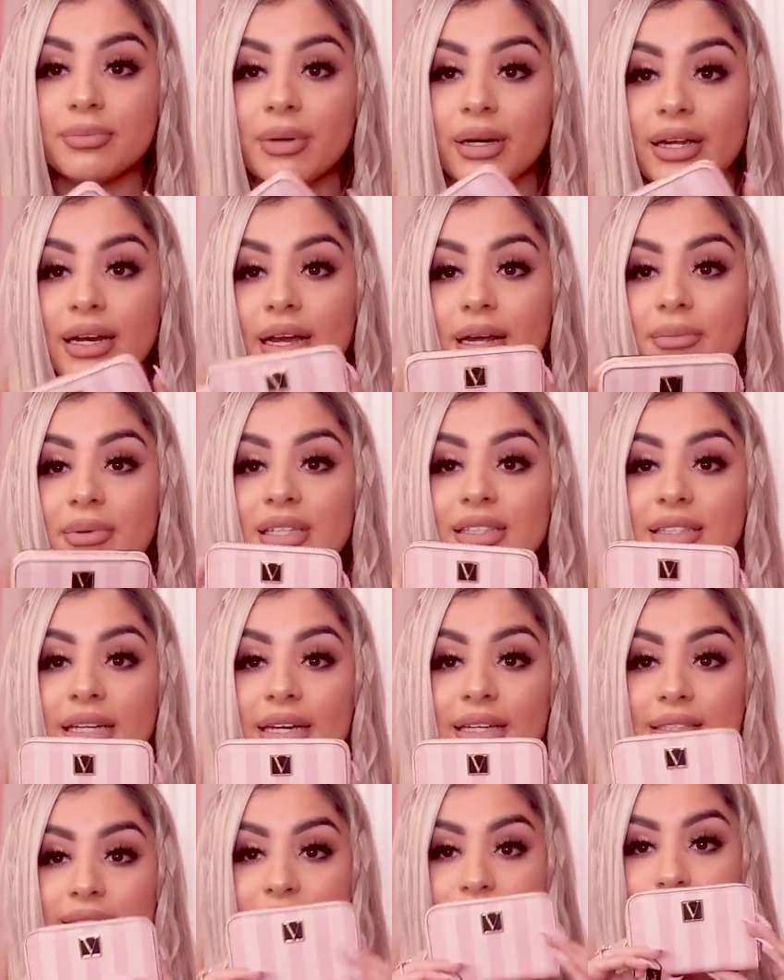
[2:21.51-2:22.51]
But I'm
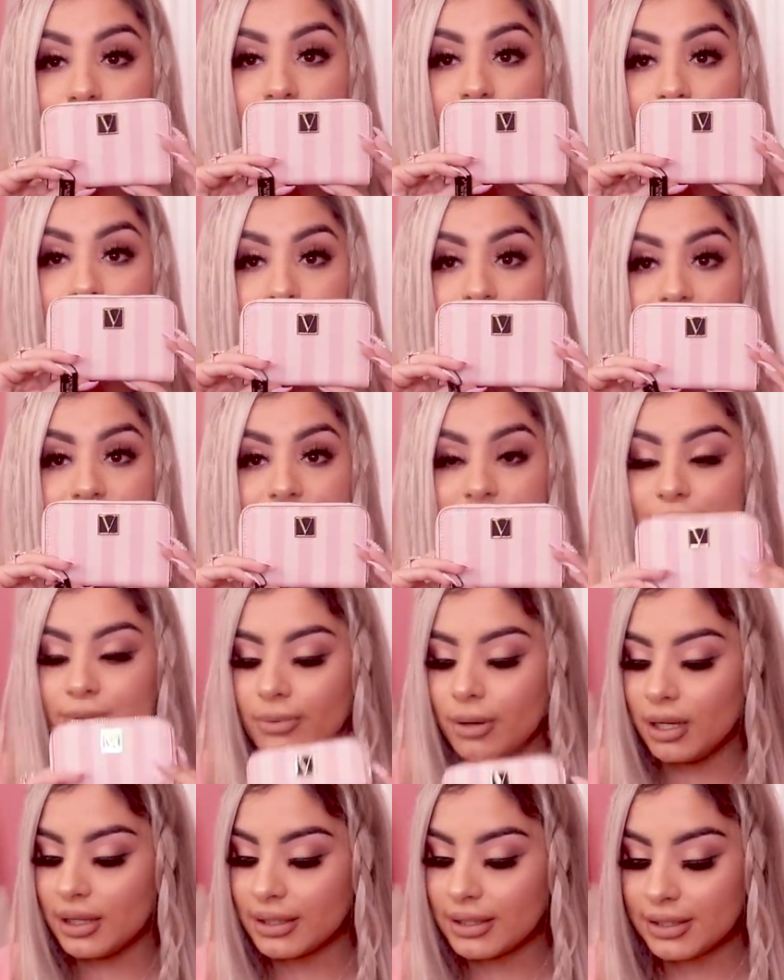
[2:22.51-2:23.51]
excited to use this
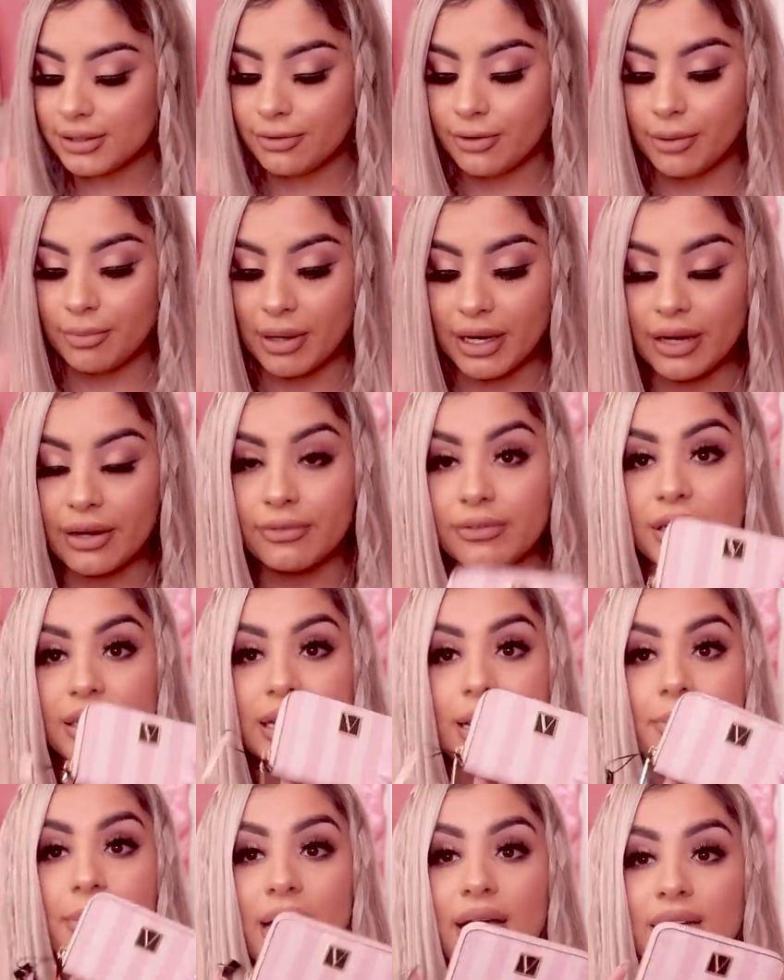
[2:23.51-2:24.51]
wallet for my
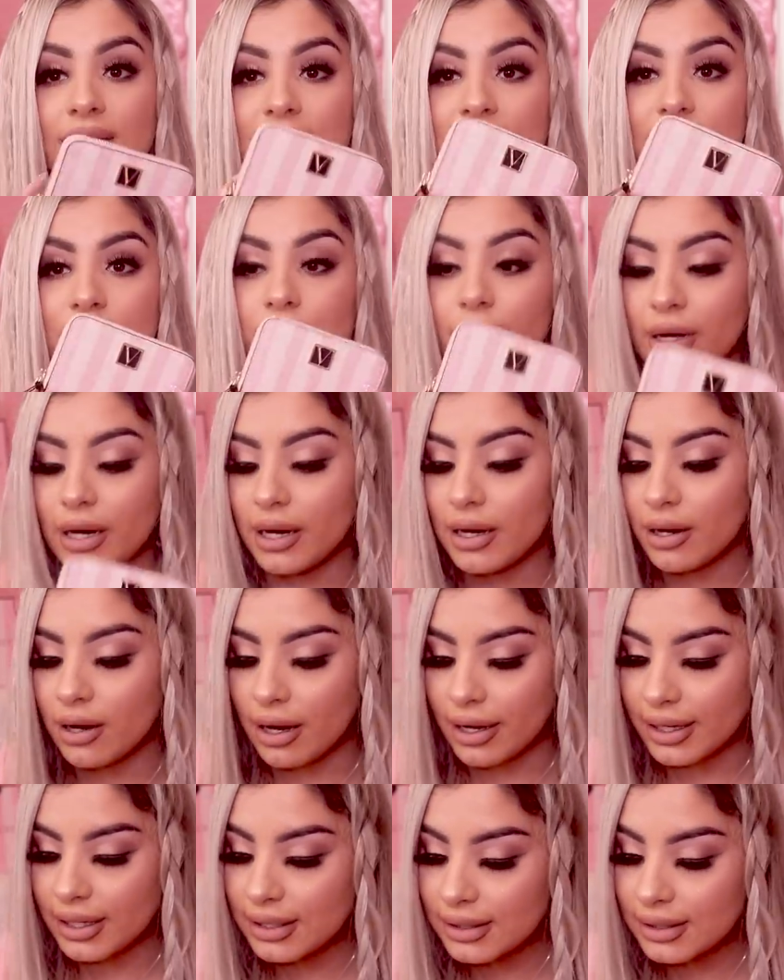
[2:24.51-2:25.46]
everyday bag because that's why I got